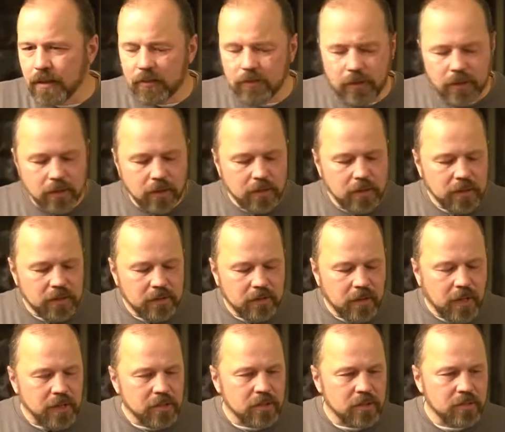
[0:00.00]
We know that
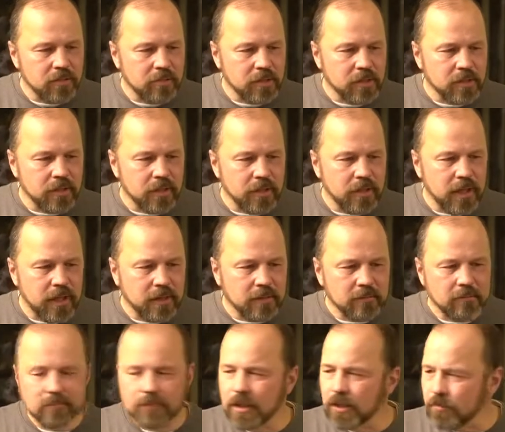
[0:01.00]
Christ is risen again.
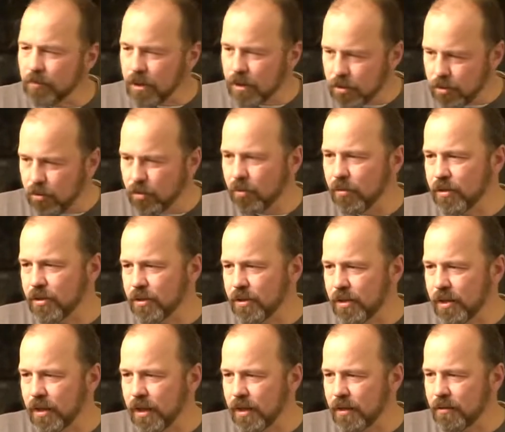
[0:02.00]
That means you are risen
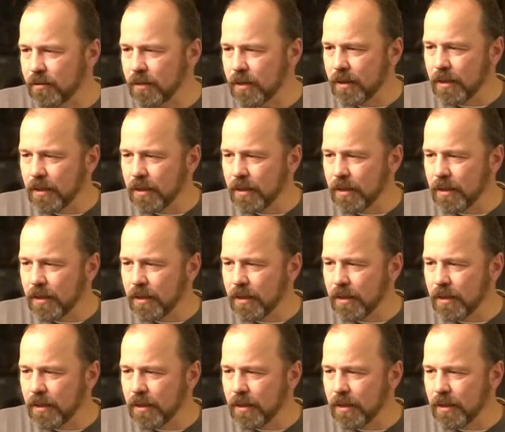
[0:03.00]
again.